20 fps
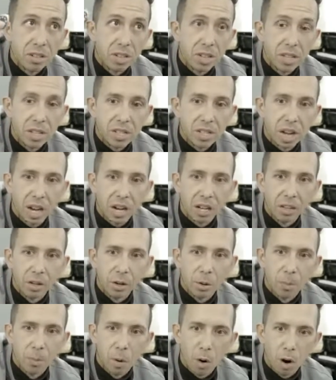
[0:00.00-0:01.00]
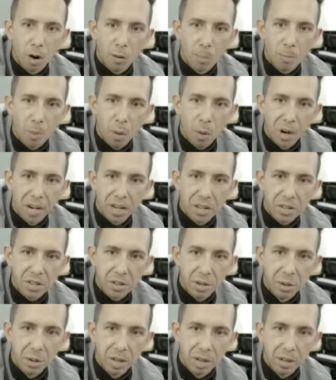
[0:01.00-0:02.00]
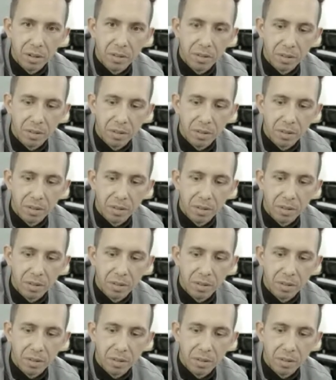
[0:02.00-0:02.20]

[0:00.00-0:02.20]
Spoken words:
It's got a little more of a point to it